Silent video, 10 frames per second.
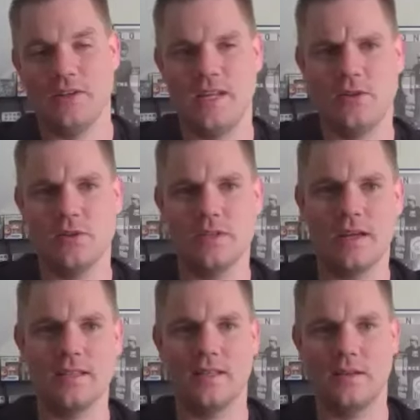on stage was
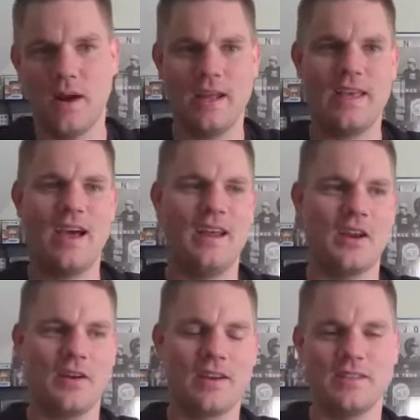like, "Is he ready yet?"
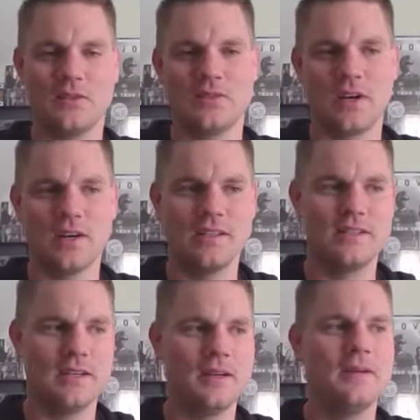You know, because he was starting
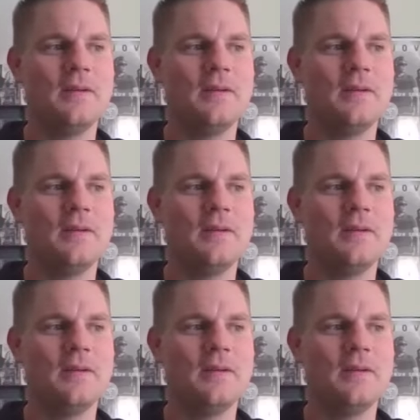to,